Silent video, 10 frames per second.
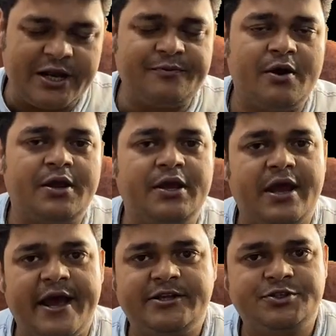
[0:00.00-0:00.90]

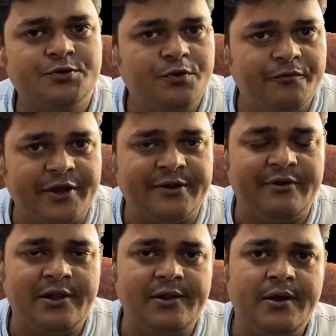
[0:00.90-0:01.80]
networking. As you know very
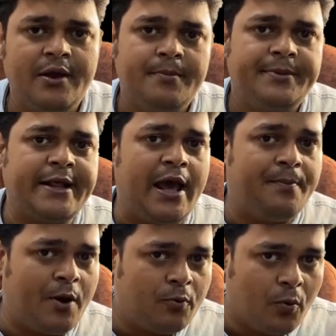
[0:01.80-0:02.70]
well, with the
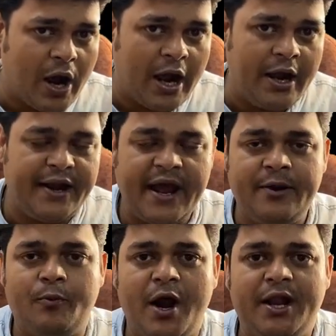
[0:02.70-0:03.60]
help of wire
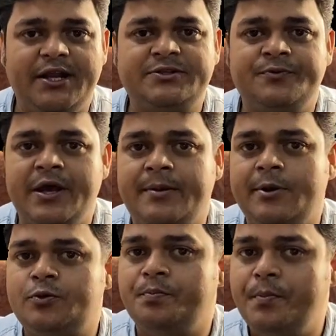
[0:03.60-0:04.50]
and wireless, we are
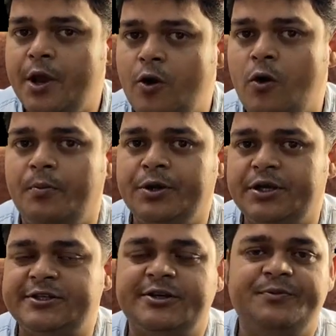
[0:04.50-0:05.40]
able to make a
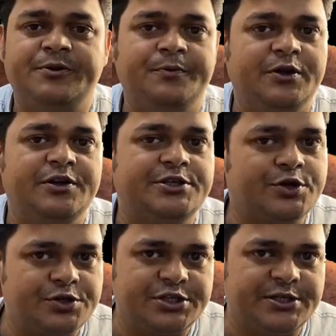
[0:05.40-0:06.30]
communication between
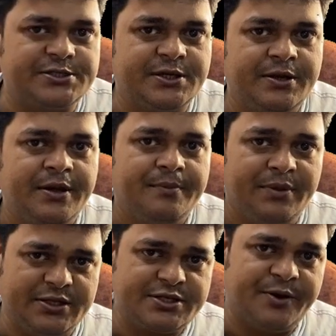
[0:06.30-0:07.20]
resources,
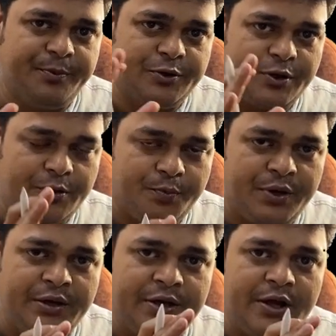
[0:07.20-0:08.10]
means computer to
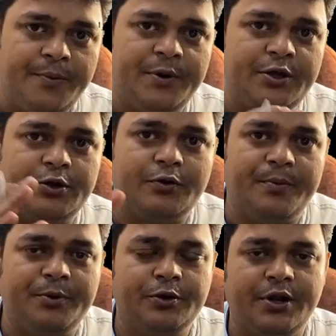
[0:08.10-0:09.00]
printer, printer to
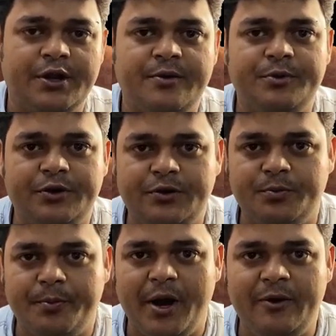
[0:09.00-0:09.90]
computer, computer to
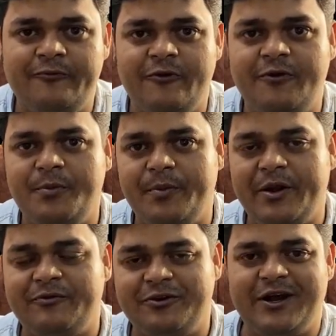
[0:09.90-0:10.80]
mobile phone to
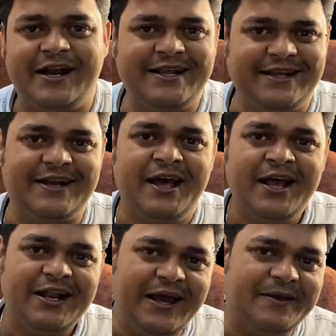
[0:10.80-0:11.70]
another.
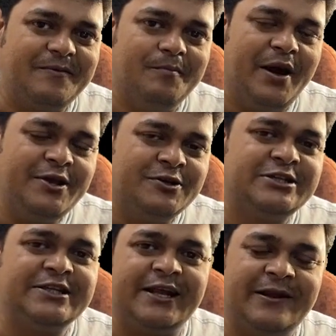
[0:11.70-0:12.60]
Like by
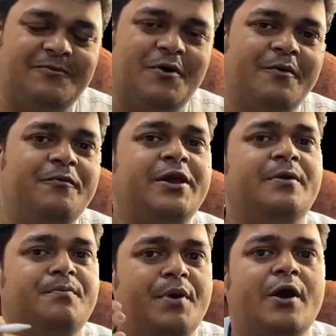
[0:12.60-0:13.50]
using the network, we
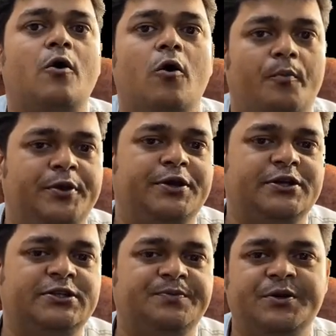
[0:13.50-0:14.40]
can make a
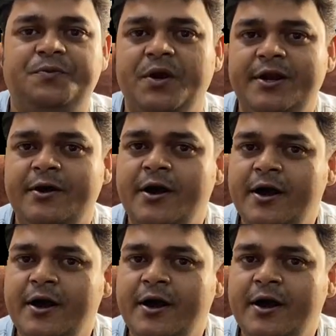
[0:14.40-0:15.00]
communication between